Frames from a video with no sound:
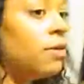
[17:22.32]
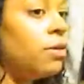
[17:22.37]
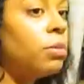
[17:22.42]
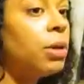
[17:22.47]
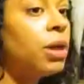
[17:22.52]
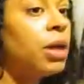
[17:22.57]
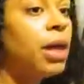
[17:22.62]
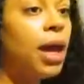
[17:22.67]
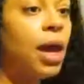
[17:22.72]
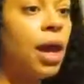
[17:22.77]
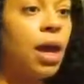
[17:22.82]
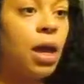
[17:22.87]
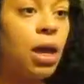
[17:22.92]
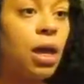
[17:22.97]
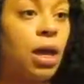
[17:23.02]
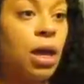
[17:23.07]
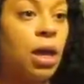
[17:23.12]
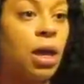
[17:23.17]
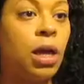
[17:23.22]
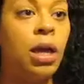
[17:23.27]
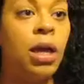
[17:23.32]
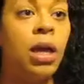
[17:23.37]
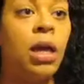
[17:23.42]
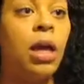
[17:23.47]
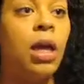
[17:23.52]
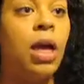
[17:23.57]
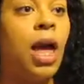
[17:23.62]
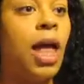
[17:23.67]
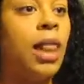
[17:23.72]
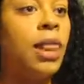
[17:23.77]
But yeah,
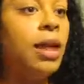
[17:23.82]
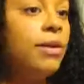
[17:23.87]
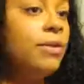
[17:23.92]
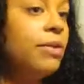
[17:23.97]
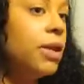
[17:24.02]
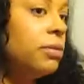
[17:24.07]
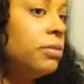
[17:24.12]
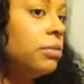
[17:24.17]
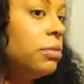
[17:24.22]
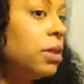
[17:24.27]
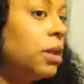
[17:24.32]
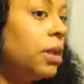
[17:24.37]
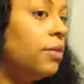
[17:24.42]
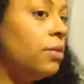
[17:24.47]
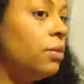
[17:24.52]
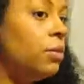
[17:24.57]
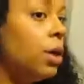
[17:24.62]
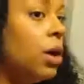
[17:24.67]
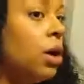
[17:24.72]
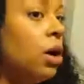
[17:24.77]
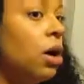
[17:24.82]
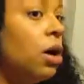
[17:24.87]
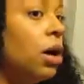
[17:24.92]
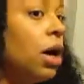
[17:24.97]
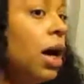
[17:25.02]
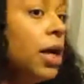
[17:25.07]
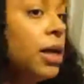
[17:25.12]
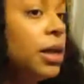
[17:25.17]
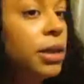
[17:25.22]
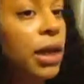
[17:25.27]
I love it. Giving me all
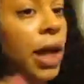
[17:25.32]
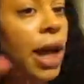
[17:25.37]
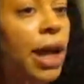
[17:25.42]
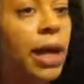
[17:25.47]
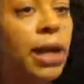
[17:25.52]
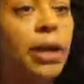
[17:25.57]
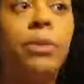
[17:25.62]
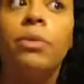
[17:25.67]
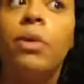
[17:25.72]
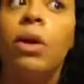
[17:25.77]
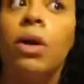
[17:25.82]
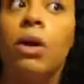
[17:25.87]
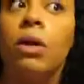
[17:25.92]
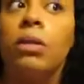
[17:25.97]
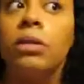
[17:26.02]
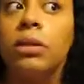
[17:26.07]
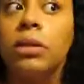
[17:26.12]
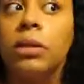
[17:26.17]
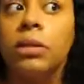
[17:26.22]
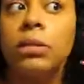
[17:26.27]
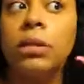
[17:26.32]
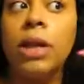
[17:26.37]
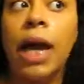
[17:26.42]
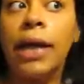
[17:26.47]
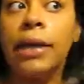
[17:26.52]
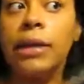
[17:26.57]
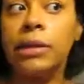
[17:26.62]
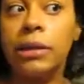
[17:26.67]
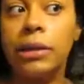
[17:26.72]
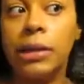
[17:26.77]
kind of Diana Ross,
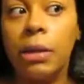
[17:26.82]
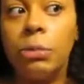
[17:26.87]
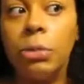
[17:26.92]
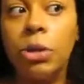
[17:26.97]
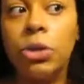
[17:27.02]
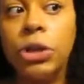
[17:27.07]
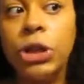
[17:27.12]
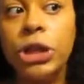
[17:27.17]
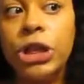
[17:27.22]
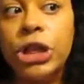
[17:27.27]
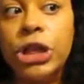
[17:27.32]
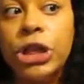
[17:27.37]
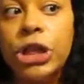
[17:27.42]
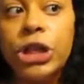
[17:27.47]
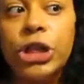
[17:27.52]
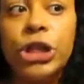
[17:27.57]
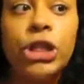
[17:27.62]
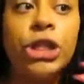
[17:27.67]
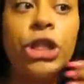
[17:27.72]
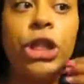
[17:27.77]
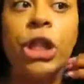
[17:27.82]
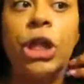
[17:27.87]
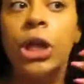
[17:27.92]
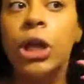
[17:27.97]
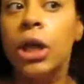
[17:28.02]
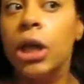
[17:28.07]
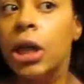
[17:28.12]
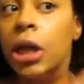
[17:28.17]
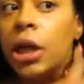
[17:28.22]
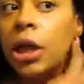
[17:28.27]
Donna Summerish.
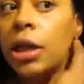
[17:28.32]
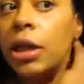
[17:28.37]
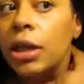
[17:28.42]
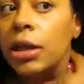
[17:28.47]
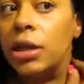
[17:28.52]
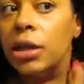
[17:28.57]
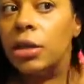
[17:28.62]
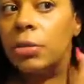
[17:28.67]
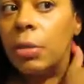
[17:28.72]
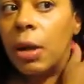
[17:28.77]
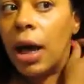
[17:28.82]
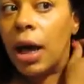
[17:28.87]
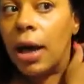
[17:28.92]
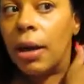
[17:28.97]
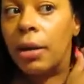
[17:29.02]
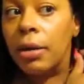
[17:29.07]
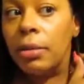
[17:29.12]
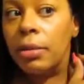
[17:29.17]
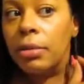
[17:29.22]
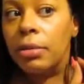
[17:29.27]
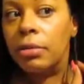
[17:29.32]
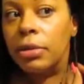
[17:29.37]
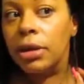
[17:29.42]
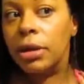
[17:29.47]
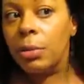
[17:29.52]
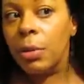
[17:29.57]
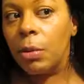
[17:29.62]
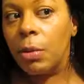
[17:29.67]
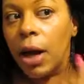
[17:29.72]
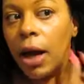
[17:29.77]
This is
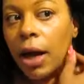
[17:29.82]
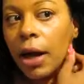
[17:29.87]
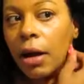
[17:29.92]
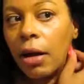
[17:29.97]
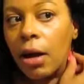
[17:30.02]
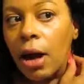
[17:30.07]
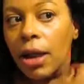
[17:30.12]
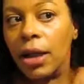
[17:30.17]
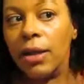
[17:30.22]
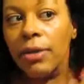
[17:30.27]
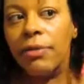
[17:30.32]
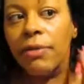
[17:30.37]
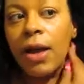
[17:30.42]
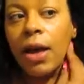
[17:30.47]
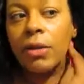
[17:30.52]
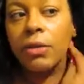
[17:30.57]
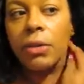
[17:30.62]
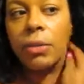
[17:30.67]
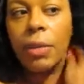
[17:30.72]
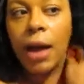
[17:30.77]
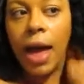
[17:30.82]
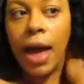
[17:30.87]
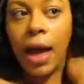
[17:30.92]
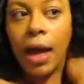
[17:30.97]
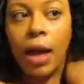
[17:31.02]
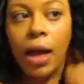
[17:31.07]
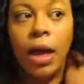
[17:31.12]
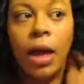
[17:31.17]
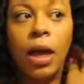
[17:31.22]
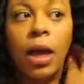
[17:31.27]
some of my hair I left out in the
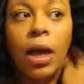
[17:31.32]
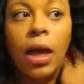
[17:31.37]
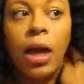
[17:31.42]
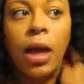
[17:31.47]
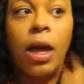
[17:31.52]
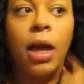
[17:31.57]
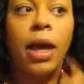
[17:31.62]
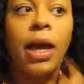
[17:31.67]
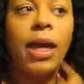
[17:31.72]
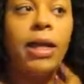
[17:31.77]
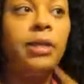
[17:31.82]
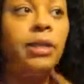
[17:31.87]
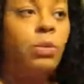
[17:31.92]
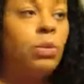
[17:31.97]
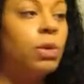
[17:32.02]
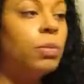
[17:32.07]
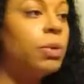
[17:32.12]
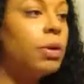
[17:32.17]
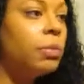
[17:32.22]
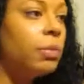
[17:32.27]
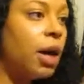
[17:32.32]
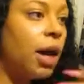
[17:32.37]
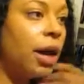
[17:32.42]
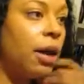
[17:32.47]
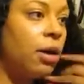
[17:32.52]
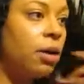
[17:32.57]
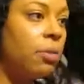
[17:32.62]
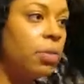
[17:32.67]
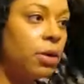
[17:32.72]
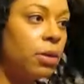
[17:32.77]
back in case I'm gonna put my
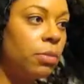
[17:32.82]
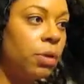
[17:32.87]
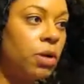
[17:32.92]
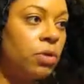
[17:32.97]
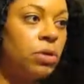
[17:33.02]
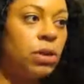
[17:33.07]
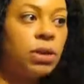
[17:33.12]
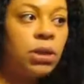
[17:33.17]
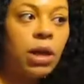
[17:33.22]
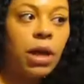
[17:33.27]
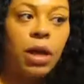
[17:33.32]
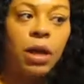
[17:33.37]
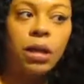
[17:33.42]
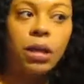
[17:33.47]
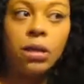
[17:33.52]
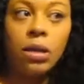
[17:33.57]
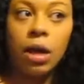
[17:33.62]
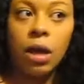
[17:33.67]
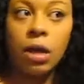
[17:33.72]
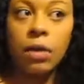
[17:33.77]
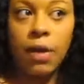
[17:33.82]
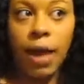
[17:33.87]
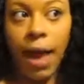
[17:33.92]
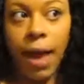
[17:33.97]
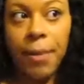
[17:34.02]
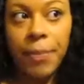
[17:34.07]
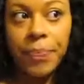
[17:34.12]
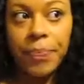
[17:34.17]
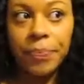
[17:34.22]
hair up in a ponytail and all that.